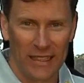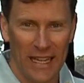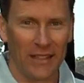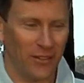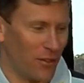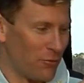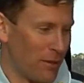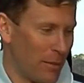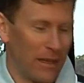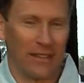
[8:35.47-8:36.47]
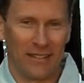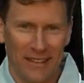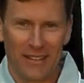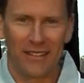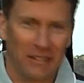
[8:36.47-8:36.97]
Hence the rubber
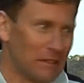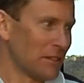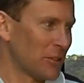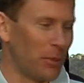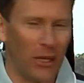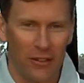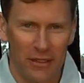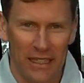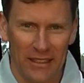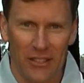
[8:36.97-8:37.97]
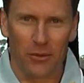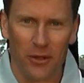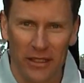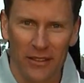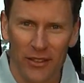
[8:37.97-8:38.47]
spider analogy
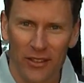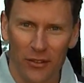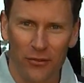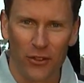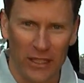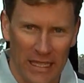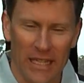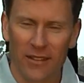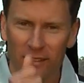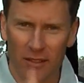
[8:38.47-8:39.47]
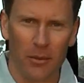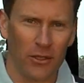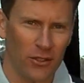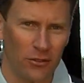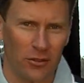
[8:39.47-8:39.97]
where it gives us a fright, an instant
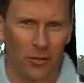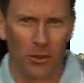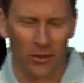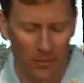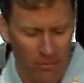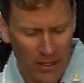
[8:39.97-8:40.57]
emotional response.